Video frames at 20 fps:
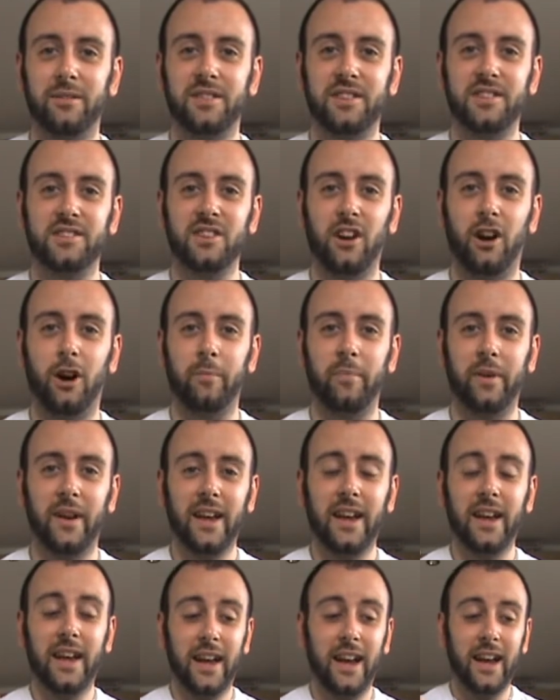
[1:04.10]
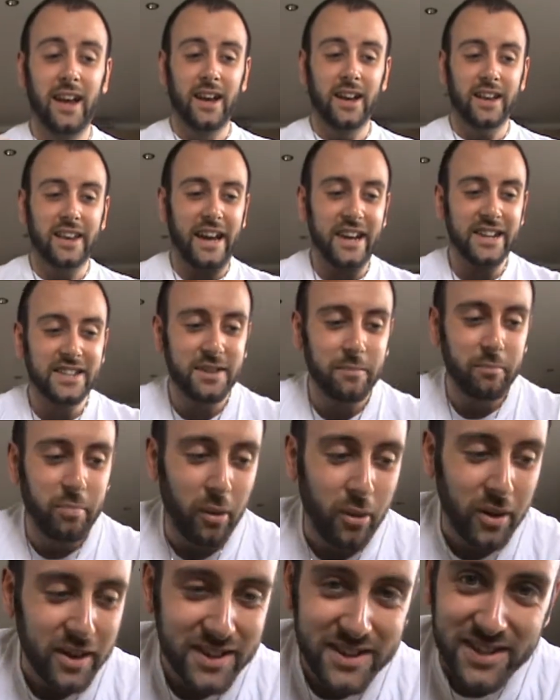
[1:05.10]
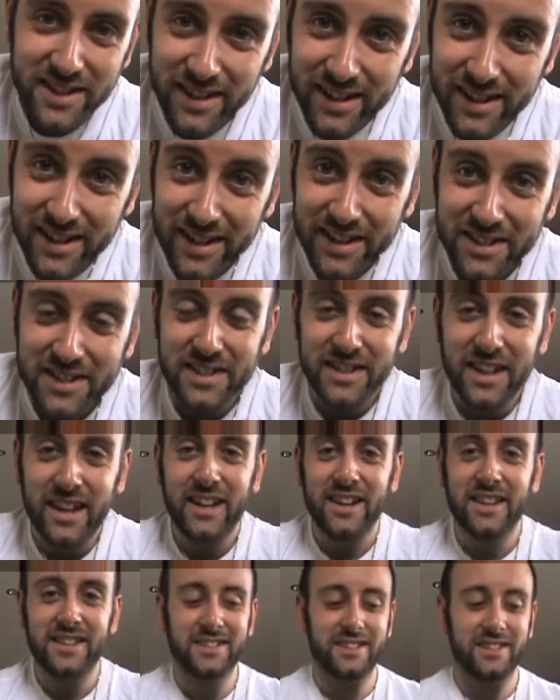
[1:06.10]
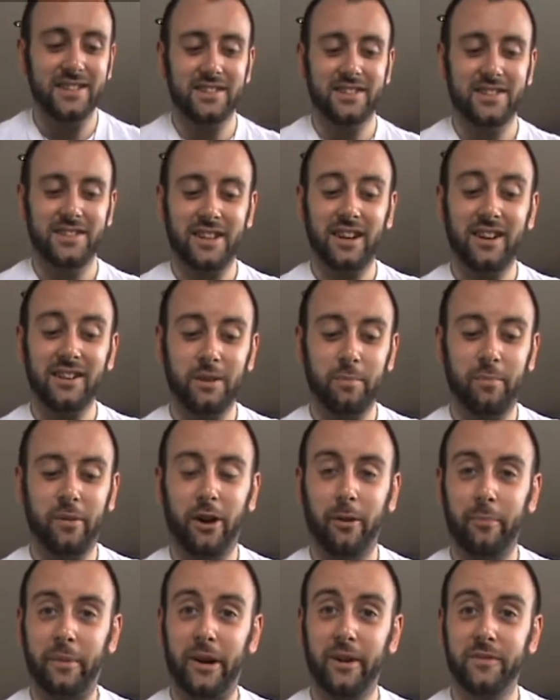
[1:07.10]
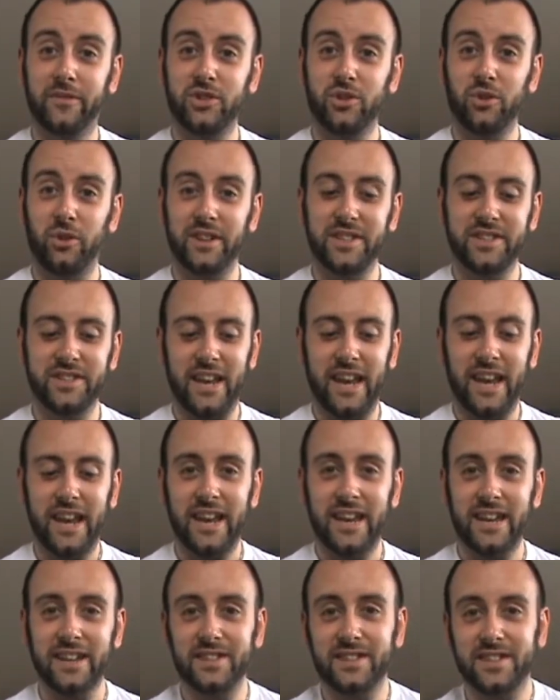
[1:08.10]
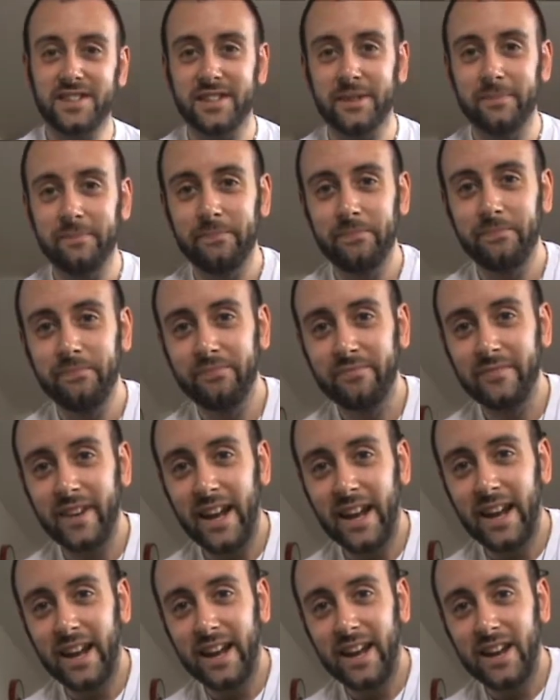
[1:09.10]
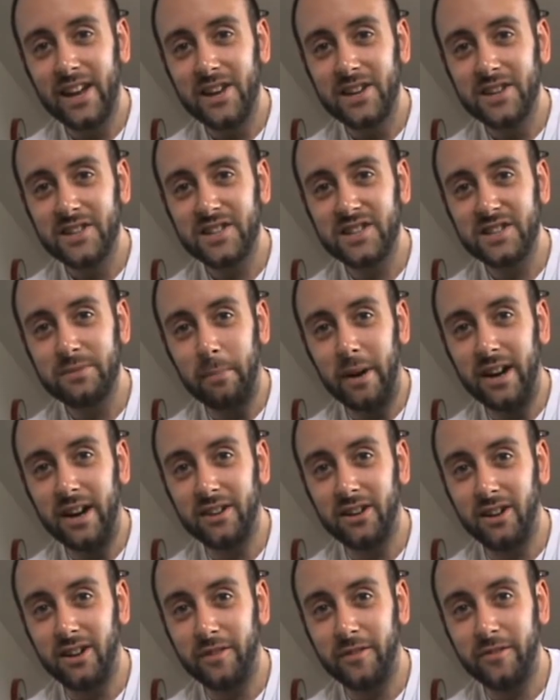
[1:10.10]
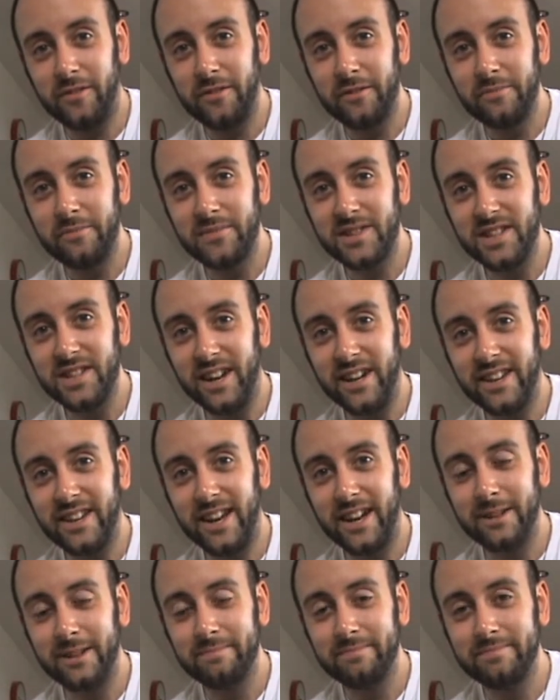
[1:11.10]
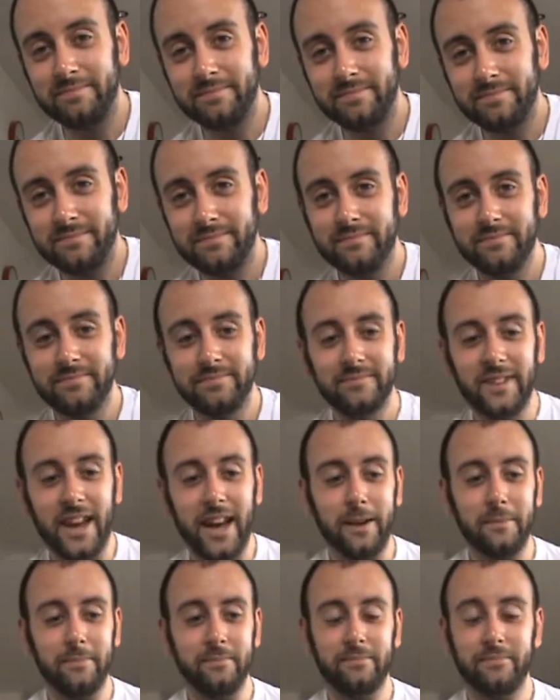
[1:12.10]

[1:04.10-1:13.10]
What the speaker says: to stop? Case in point, today's cider pop of choice is Smirnoff cider. Yeah,